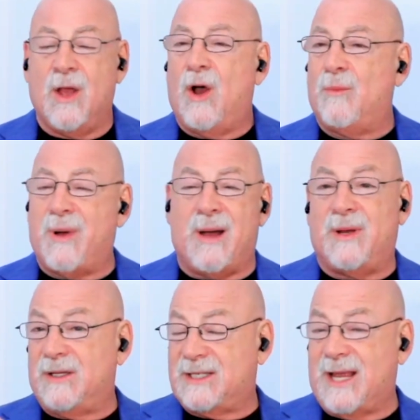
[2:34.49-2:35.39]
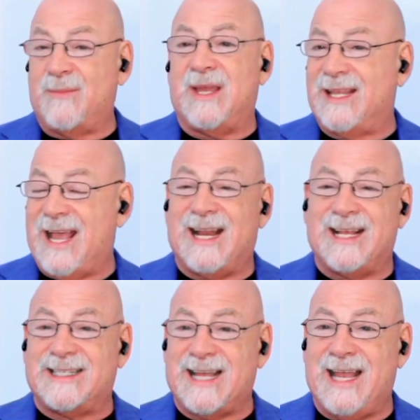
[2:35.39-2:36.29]
Obama, same thing. The
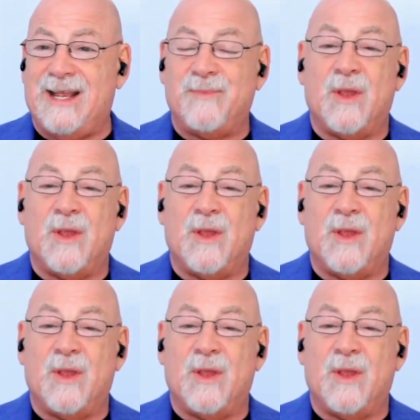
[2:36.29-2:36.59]
NSA,